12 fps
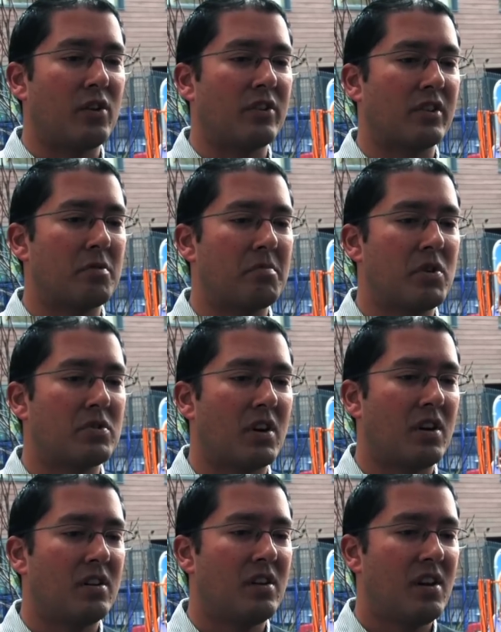on the
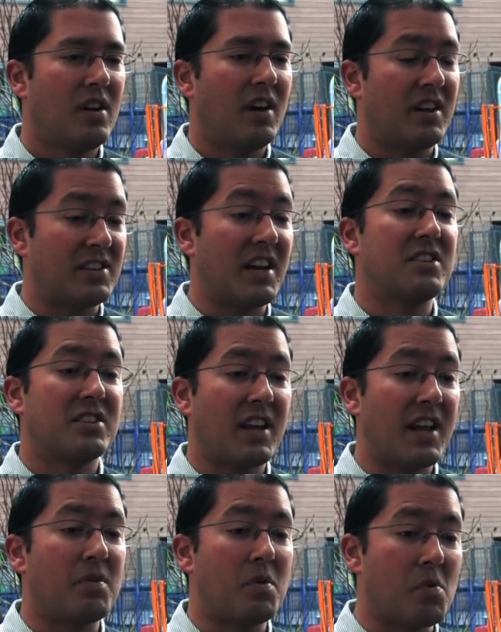computer, and day to
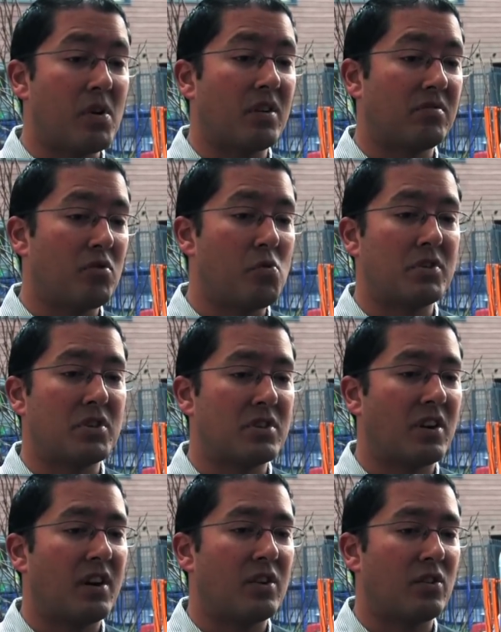day we work almost
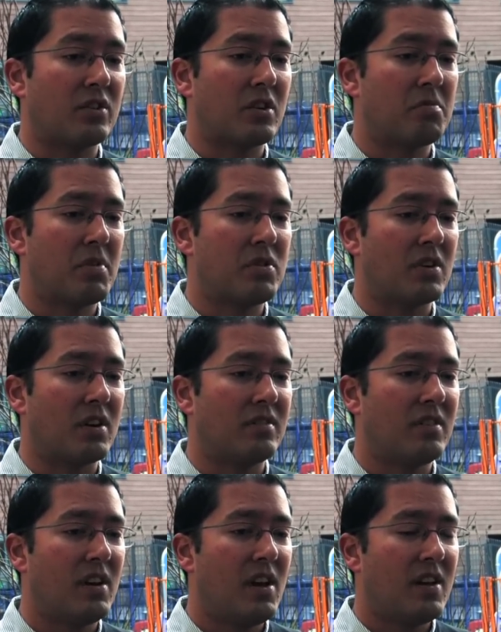entirely on the computer.
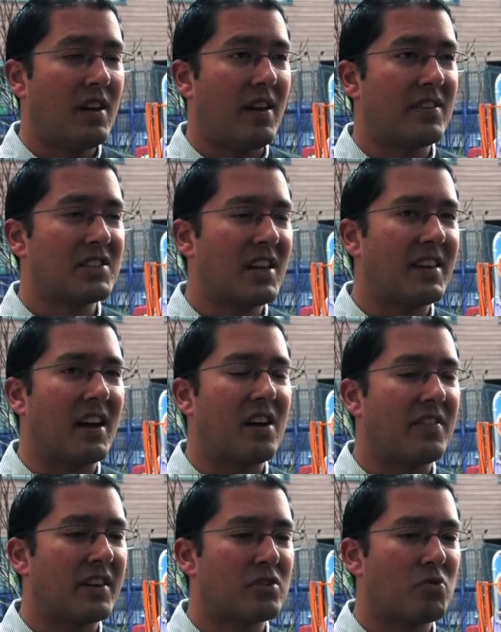Having said that, I
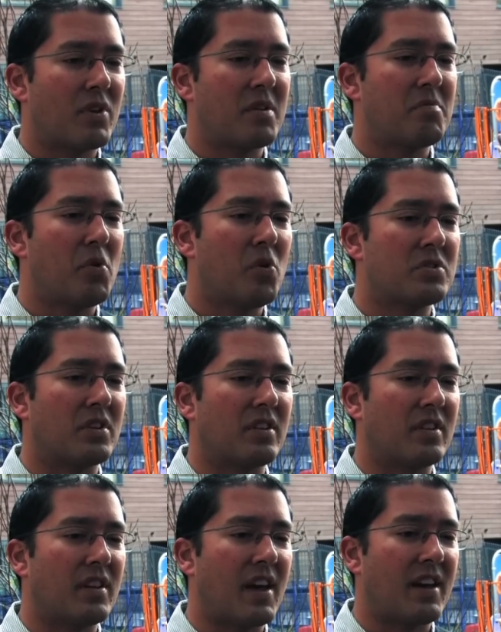think it's really
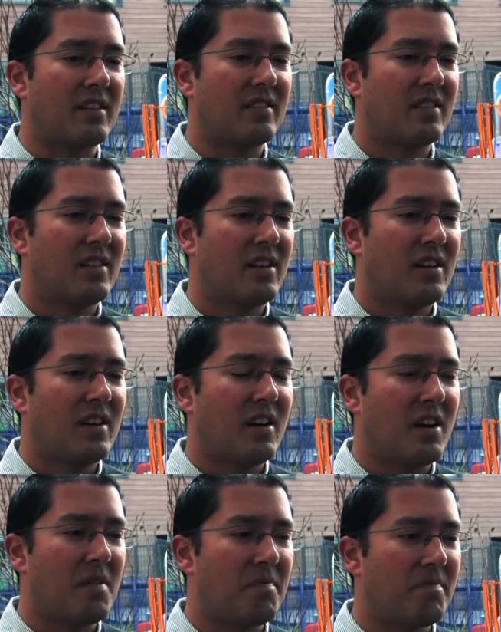important that
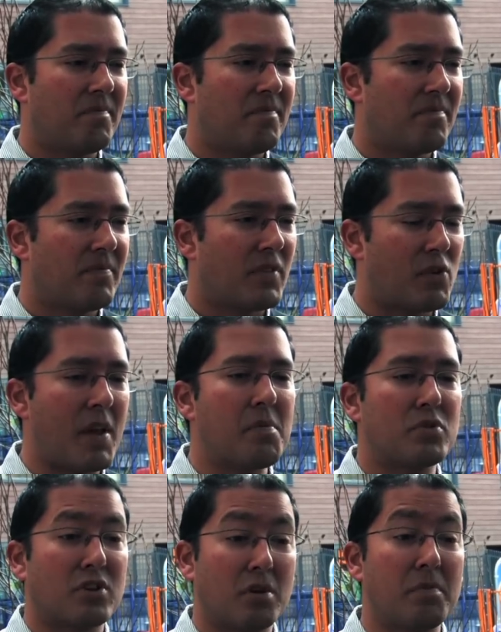you're
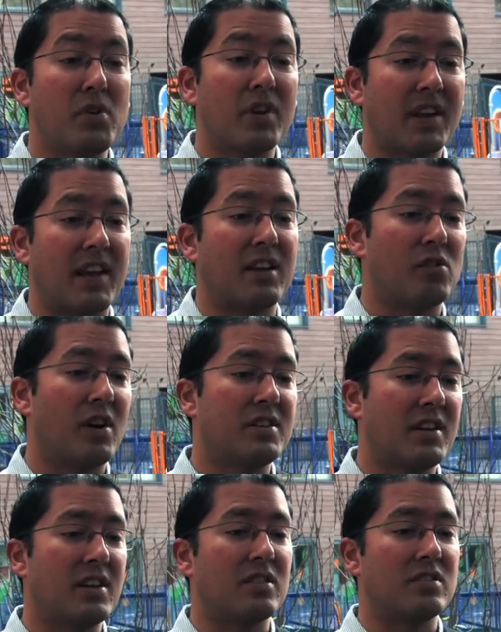able to communicate your
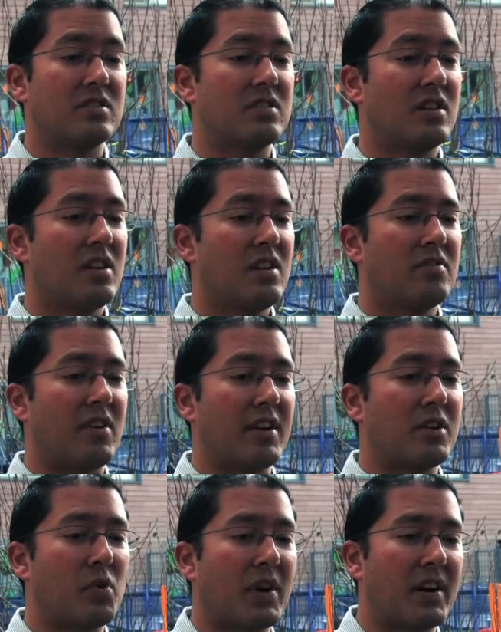ideas
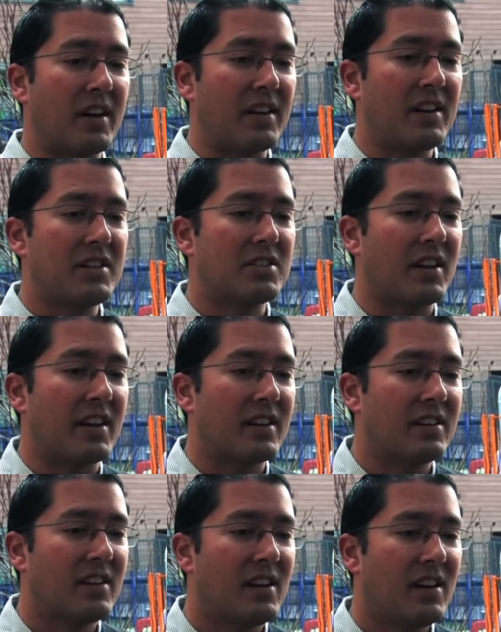very quickly and easily,
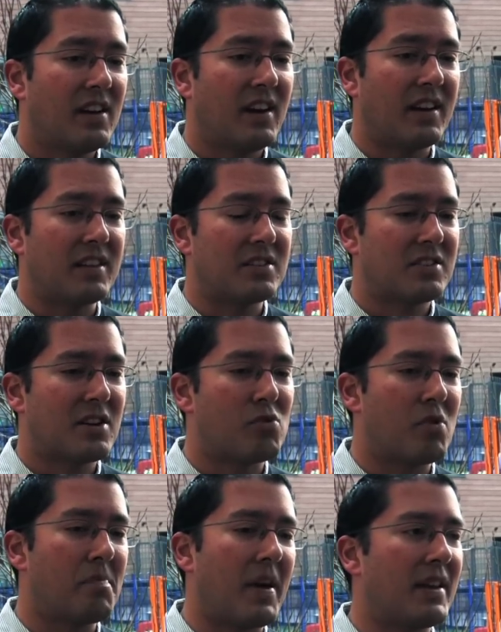and it still
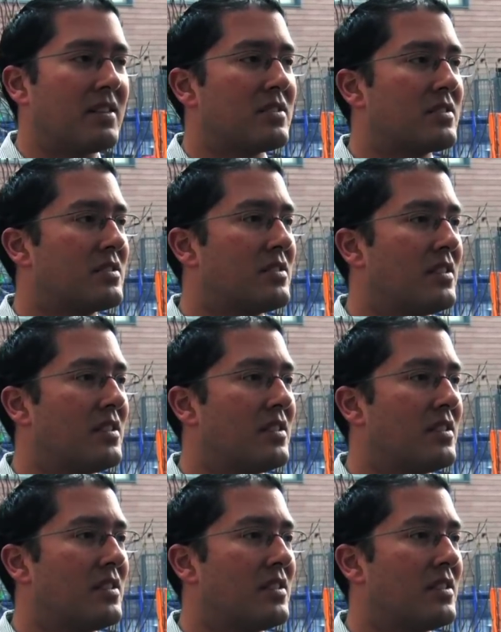remains